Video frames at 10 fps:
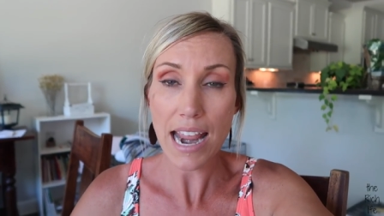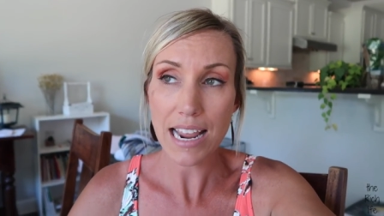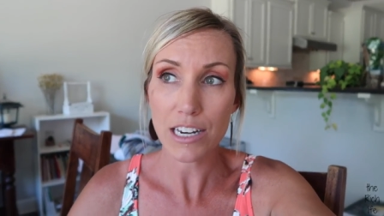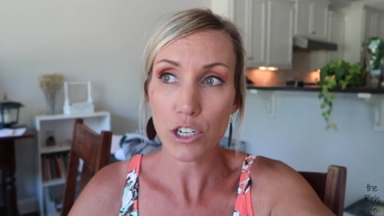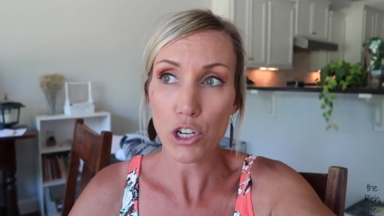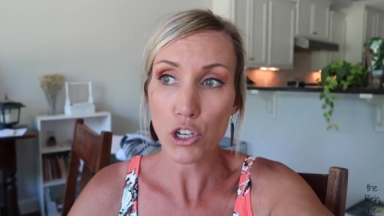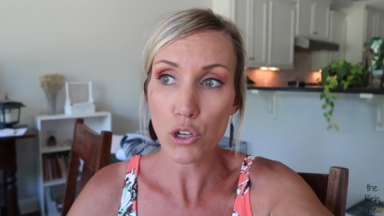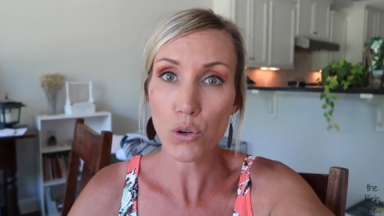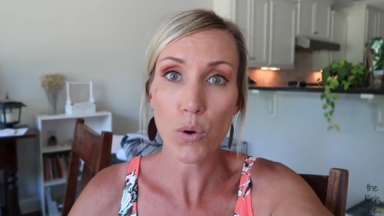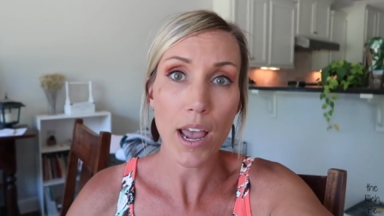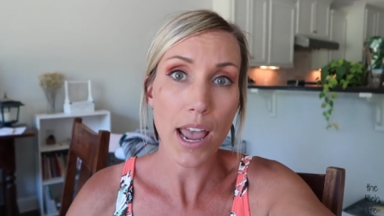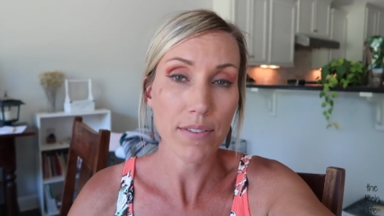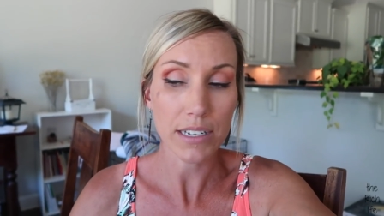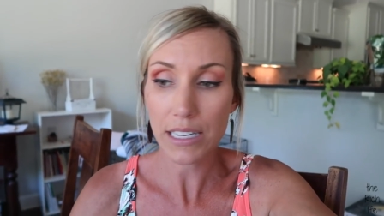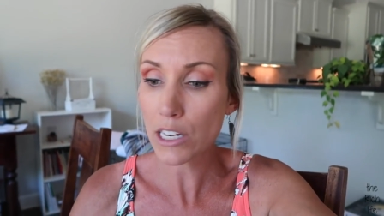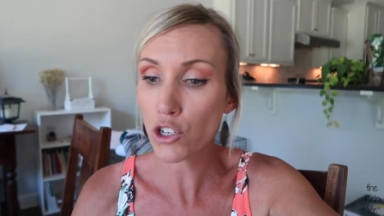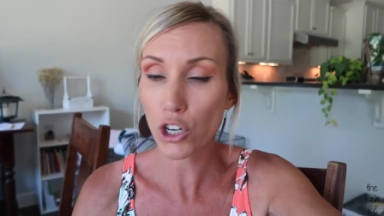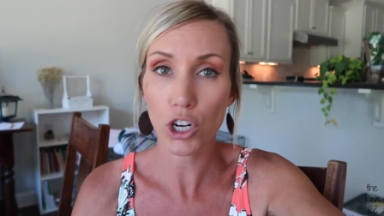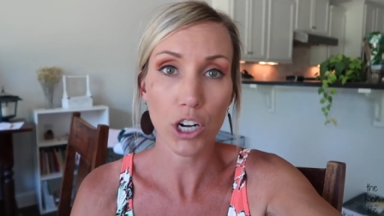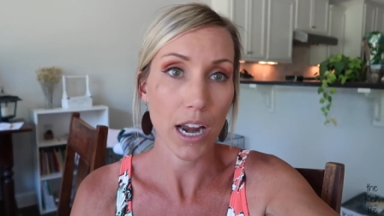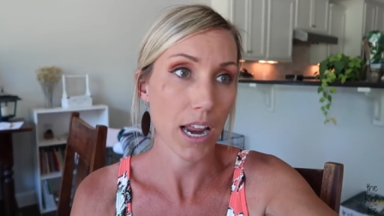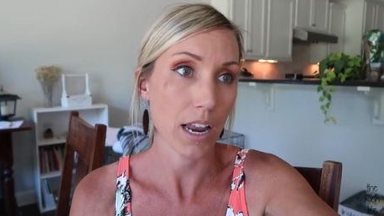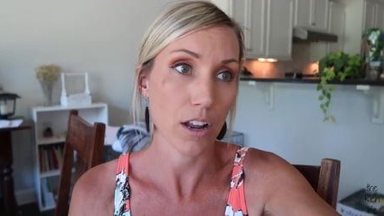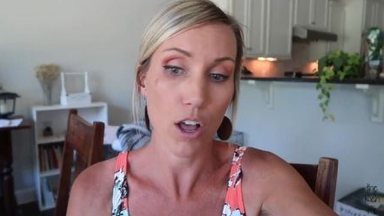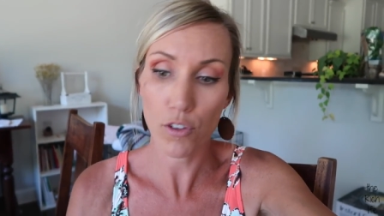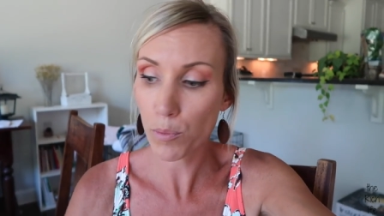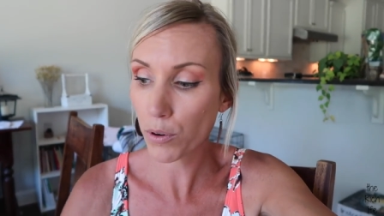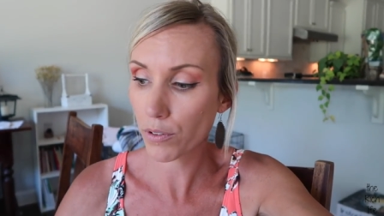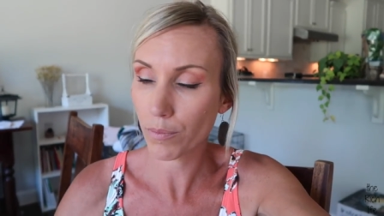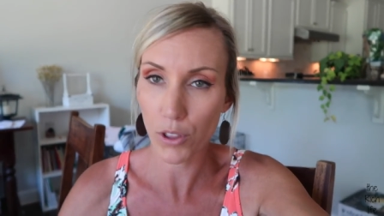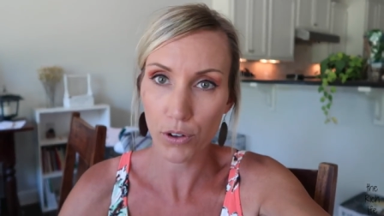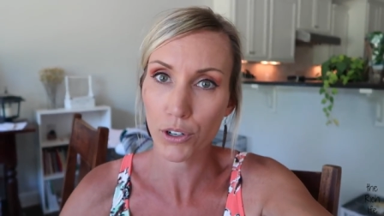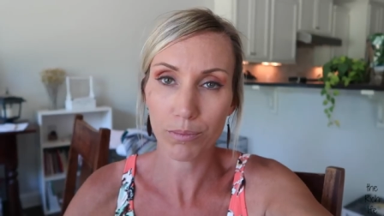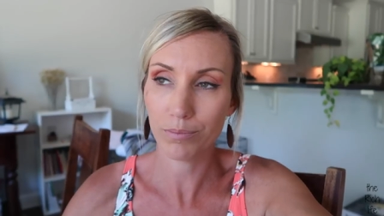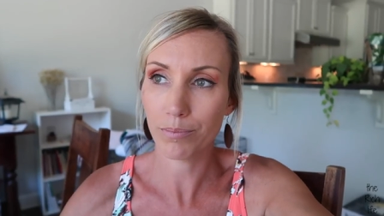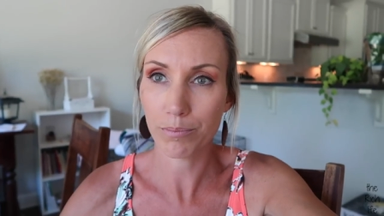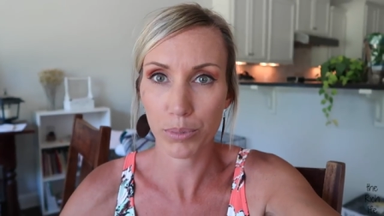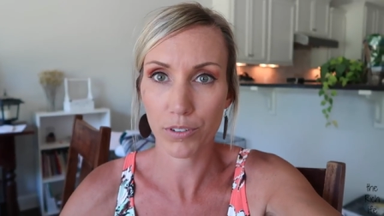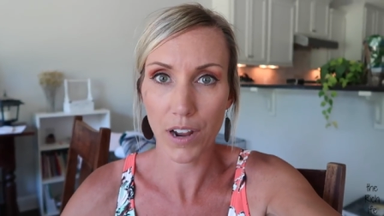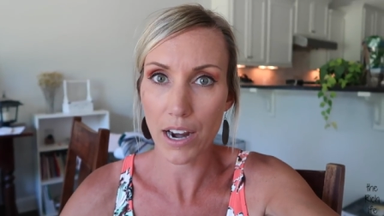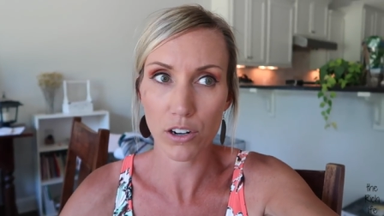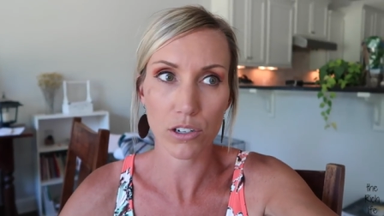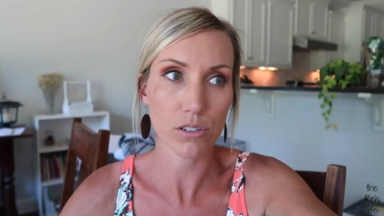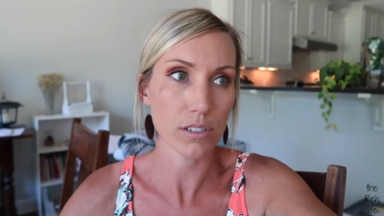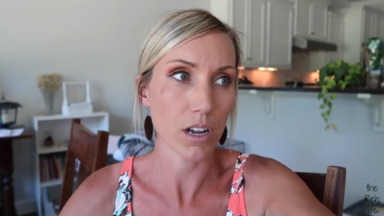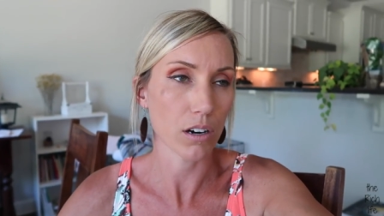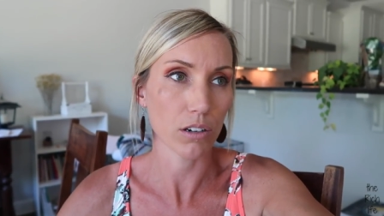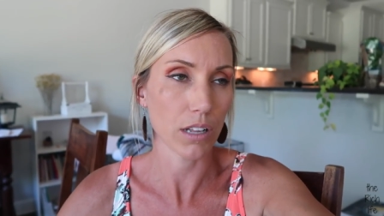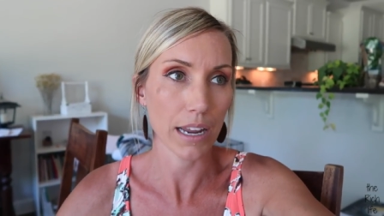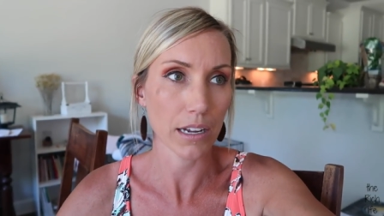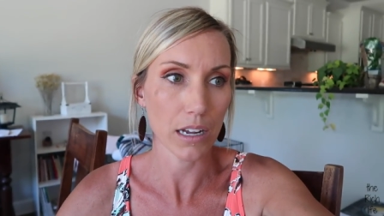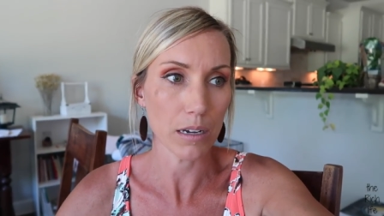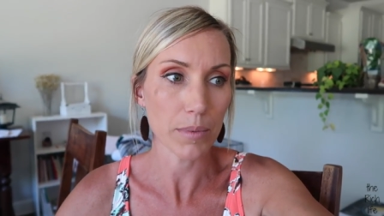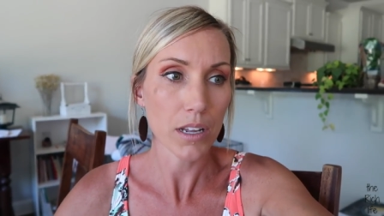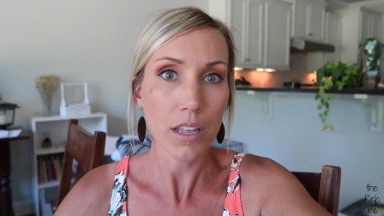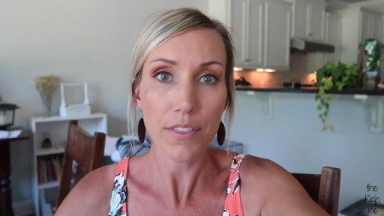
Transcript: and you and the teacher and other other providers or like um,